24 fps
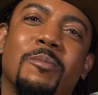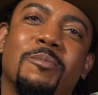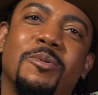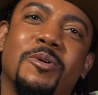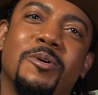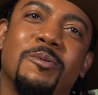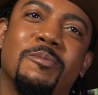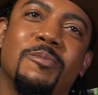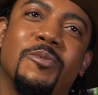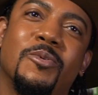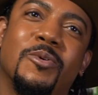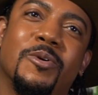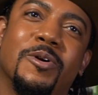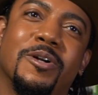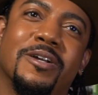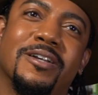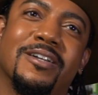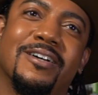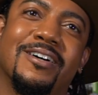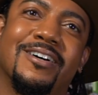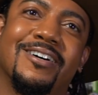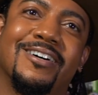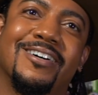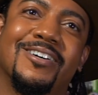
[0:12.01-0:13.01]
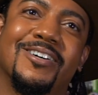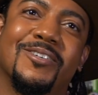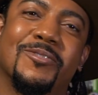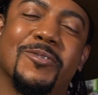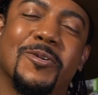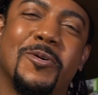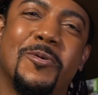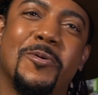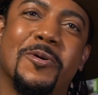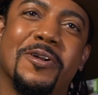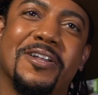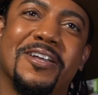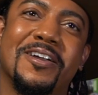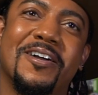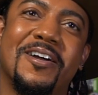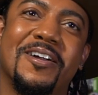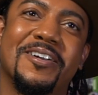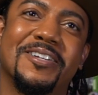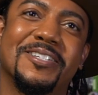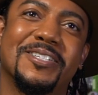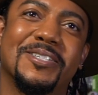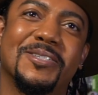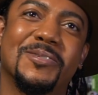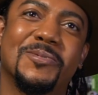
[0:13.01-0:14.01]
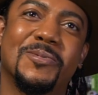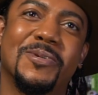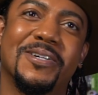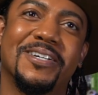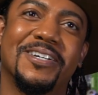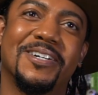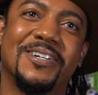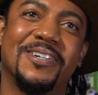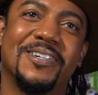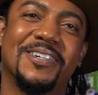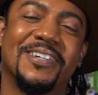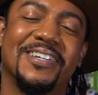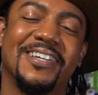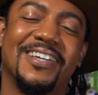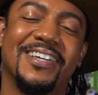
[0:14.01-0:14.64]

Billboard recording artist as well.